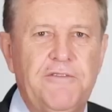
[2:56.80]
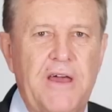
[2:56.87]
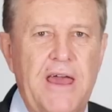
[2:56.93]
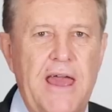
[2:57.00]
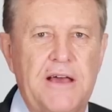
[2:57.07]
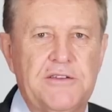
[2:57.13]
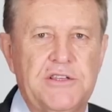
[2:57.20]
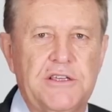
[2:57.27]
for
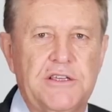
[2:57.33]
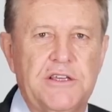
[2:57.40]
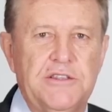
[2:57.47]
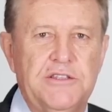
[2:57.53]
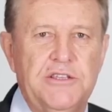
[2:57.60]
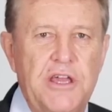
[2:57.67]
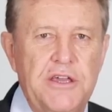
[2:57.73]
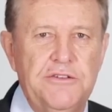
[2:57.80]
housing
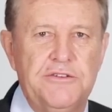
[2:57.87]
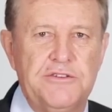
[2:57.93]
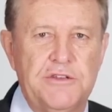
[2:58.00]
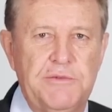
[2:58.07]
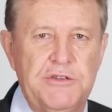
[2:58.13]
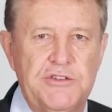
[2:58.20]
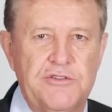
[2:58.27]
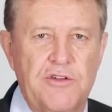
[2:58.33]
continues
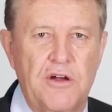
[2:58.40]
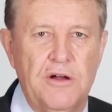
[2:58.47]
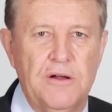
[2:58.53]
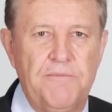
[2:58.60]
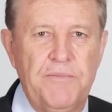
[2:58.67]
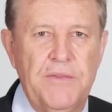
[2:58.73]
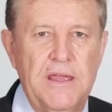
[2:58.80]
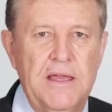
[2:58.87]
to be
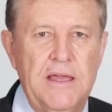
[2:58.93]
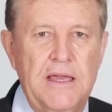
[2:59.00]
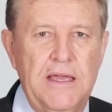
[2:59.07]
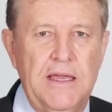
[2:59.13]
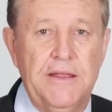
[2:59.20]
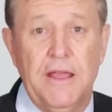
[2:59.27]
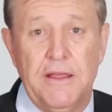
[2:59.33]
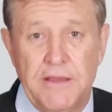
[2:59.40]
strong.
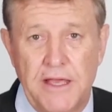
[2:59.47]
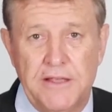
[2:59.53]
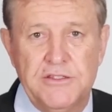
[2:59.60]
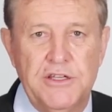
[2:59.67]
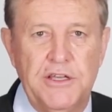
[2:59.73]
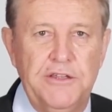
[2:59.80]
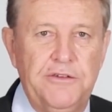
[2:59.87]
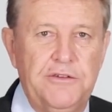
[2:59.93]
In our
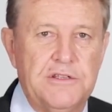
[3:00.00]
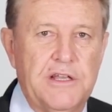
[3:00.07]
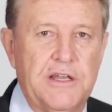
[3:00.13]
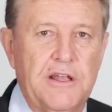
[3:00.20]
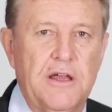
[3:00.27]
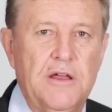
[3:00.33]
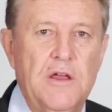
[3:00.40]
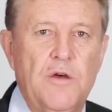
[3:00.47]
next
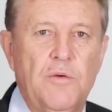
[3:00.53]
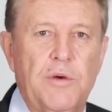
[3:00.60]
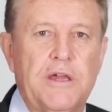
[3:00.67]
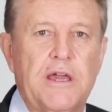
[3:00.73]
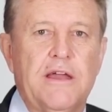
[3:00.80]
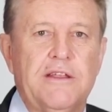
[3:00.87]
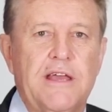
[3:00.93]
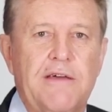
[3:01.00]
e-newsletter, we're
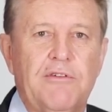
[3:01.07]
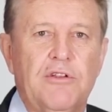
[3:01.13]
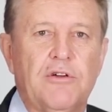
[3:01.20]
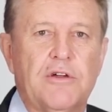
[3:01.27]
going to have a